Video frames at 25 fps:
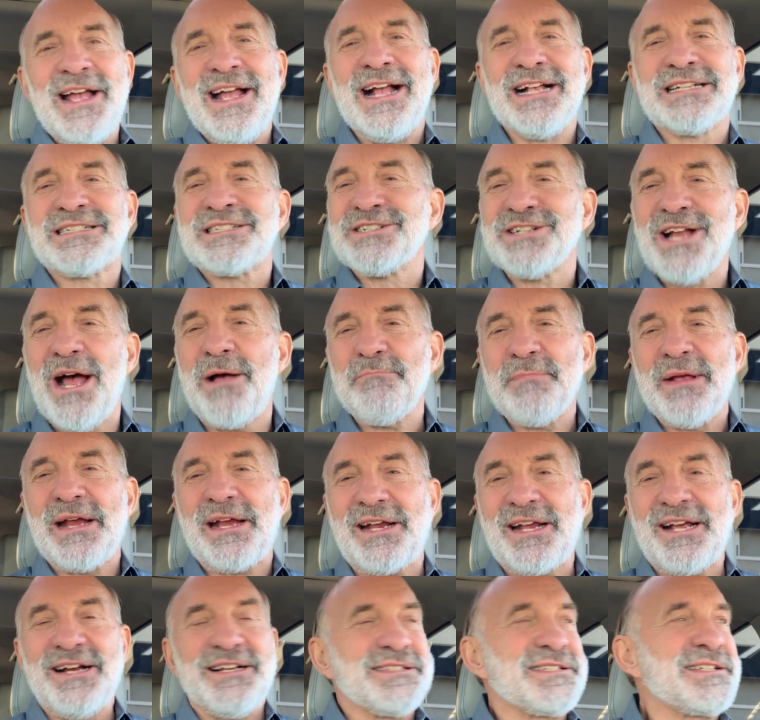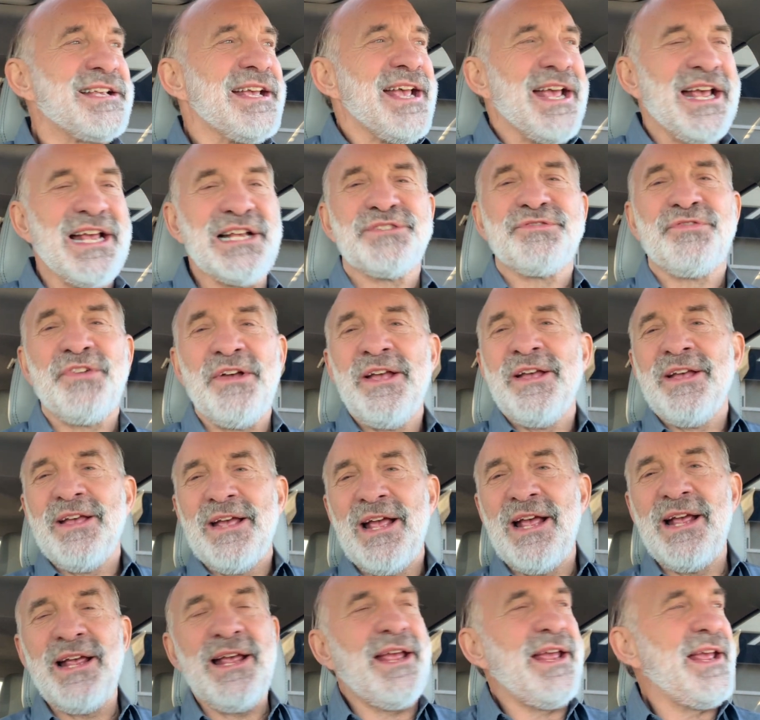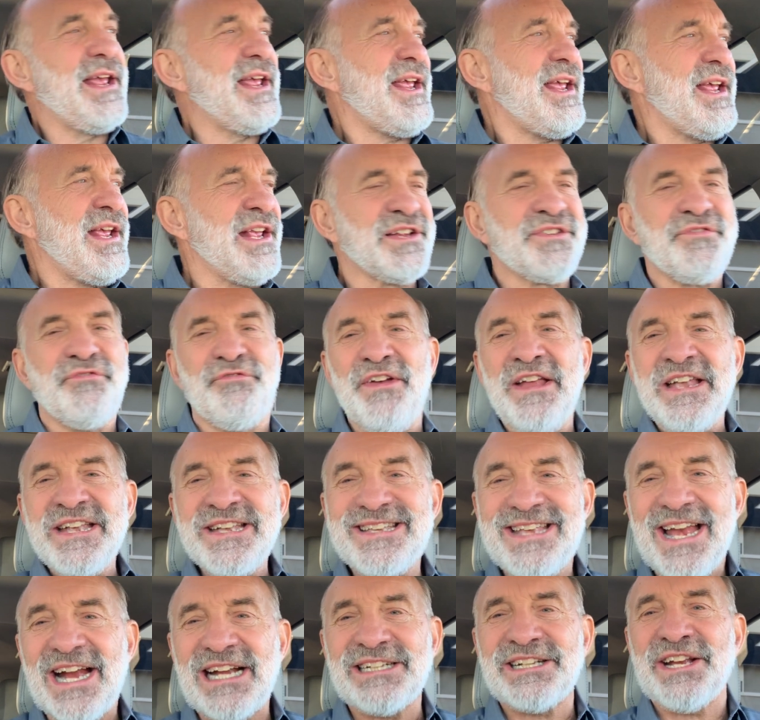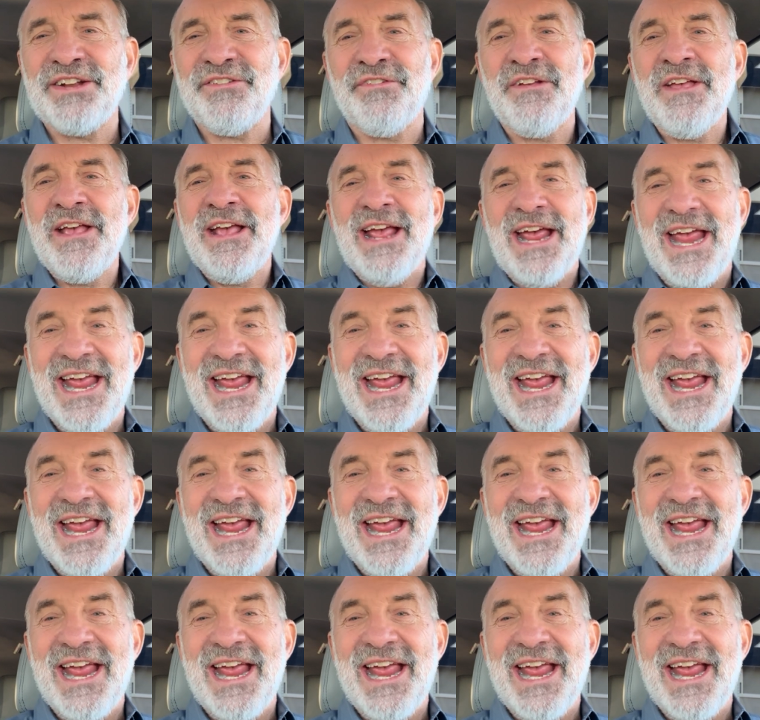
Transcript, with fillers: it's not because he's, he, he's vindictive.